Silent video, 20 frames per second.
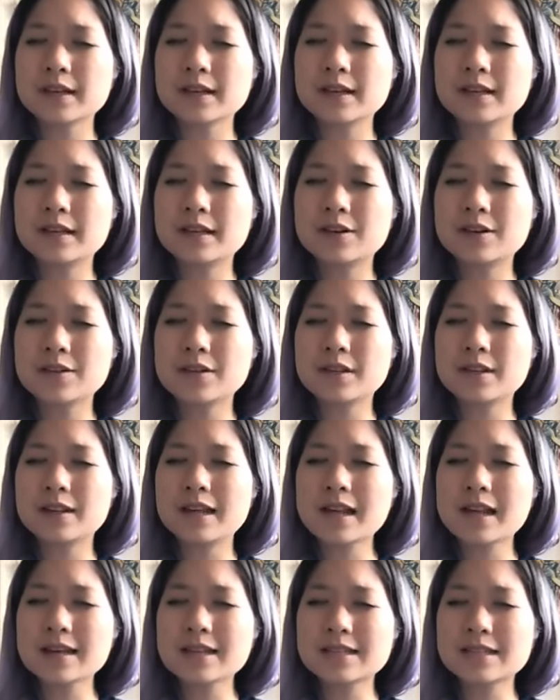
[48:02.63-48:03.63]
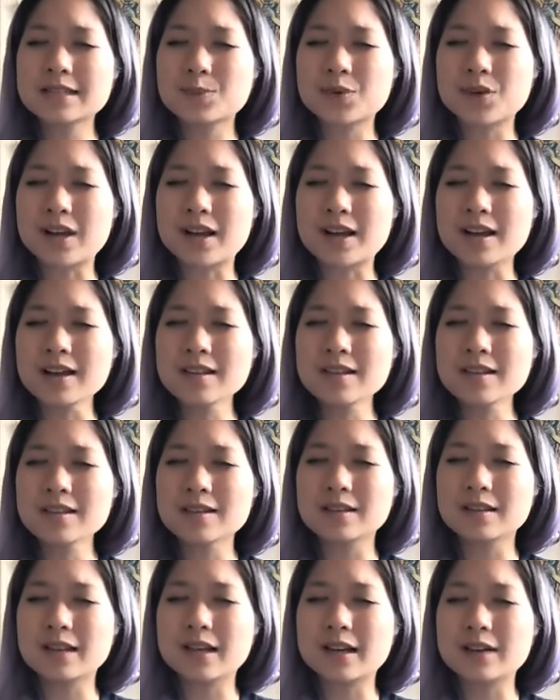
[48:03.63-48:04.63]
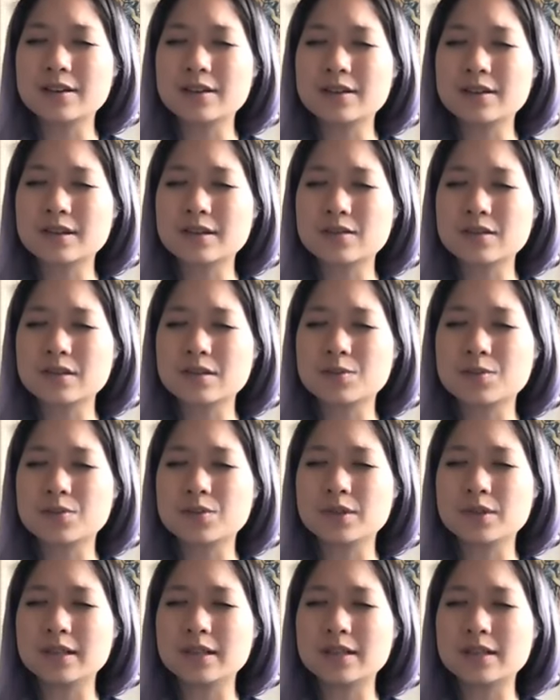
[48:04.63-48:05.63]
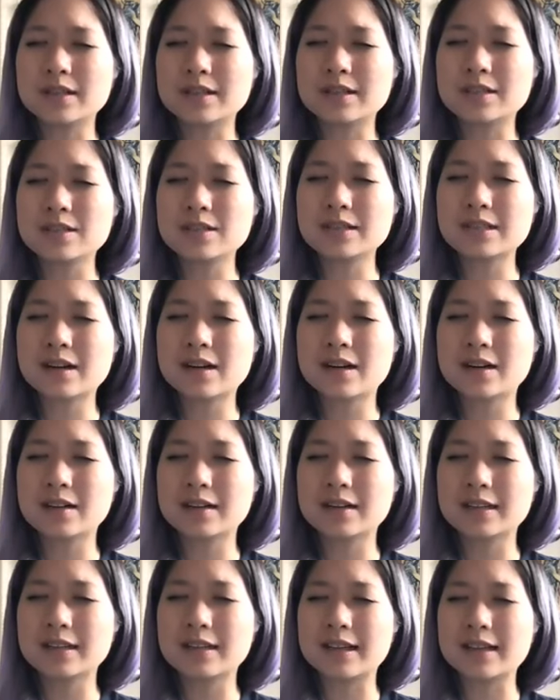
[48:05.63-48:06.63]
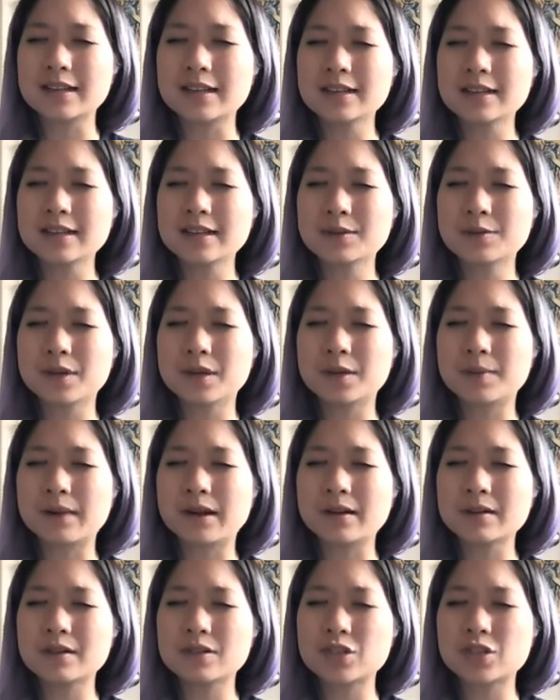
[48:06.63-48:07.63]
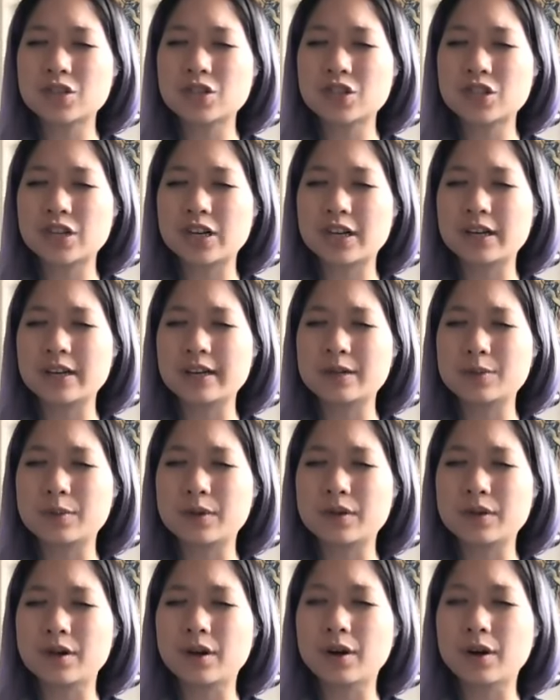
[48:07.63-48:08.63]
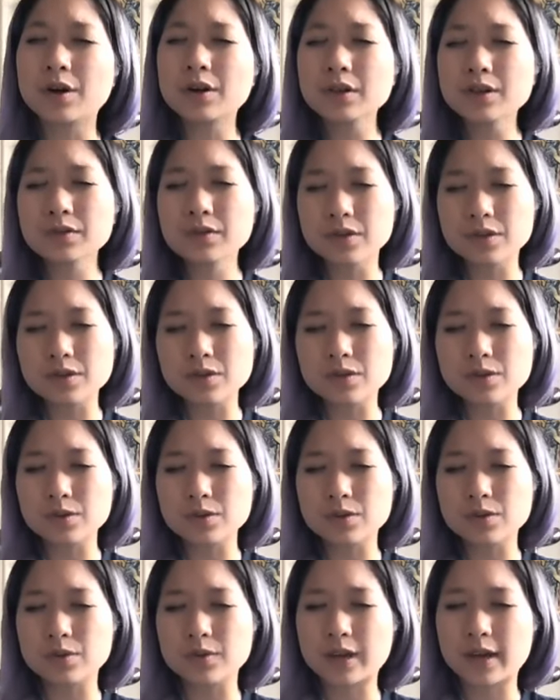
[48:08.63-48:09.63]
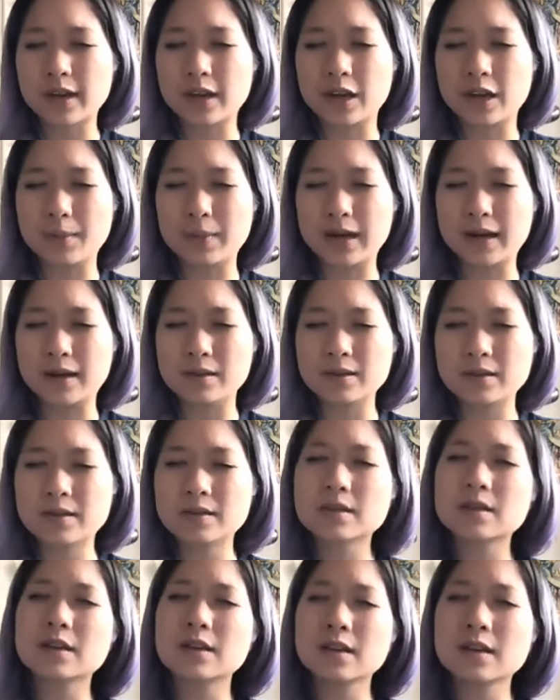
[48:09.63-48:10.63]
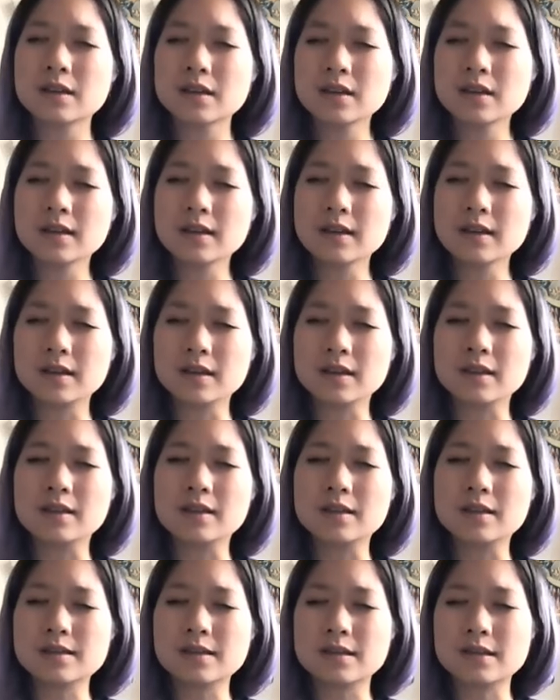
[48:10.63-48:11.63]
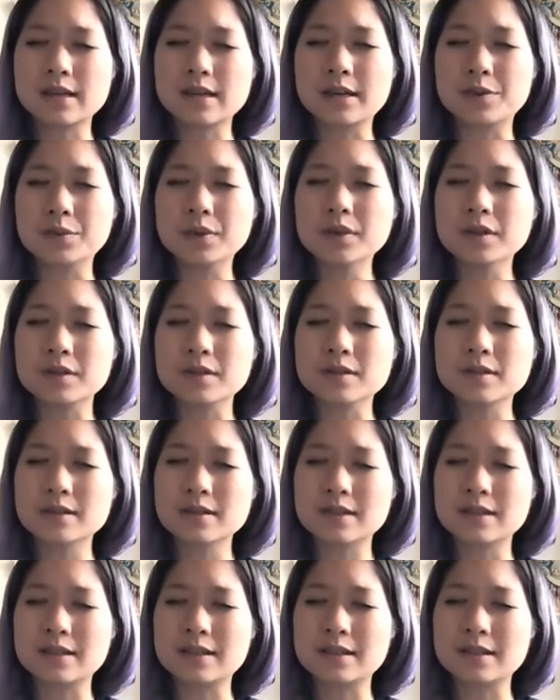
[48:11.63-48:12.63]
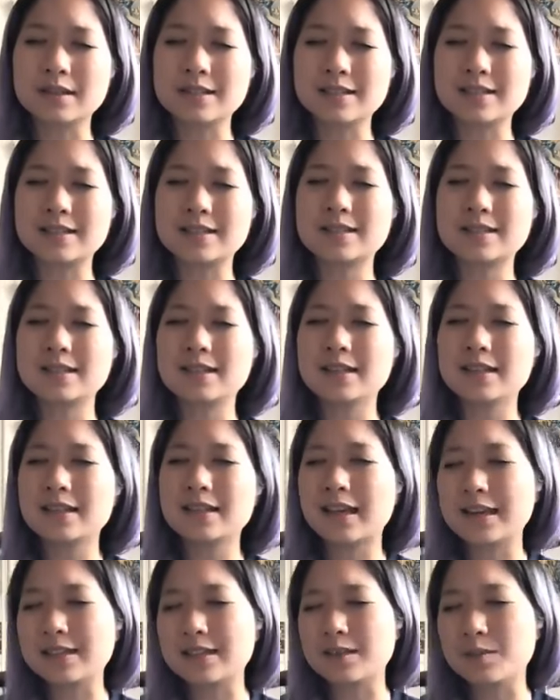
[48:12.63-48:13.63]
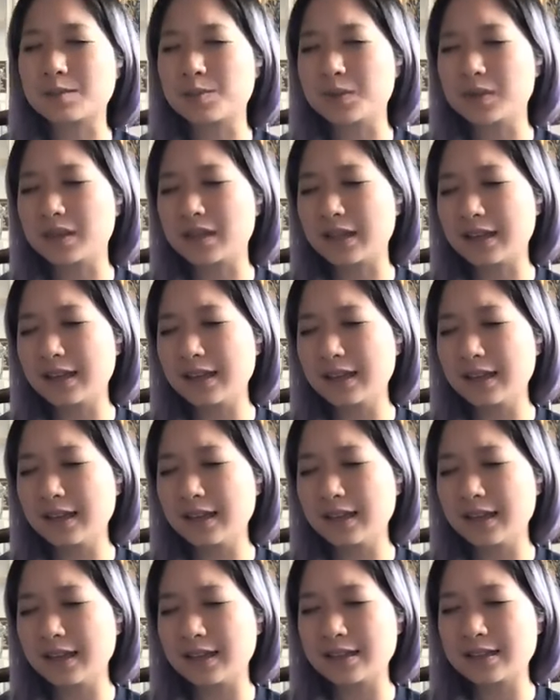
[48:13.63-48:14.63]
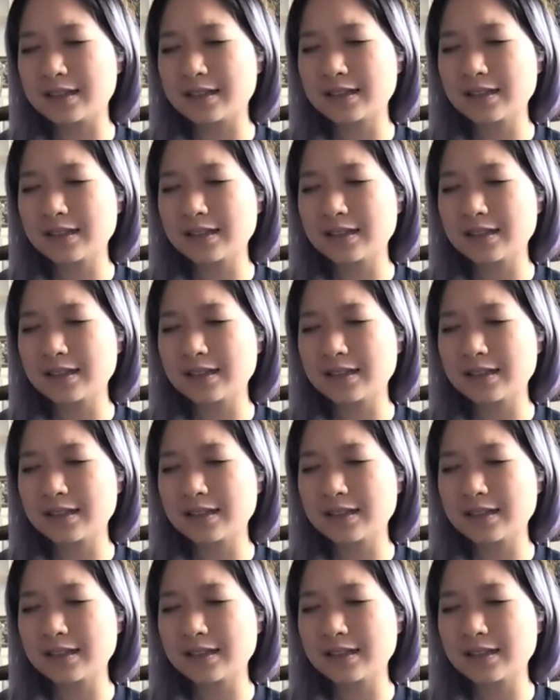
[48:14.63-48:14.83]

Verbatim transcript: Now, in the next breath, allow yourself to breathe into the heart again, and we're about to share it with all of those who you care about in this entire world and just see that as a blanket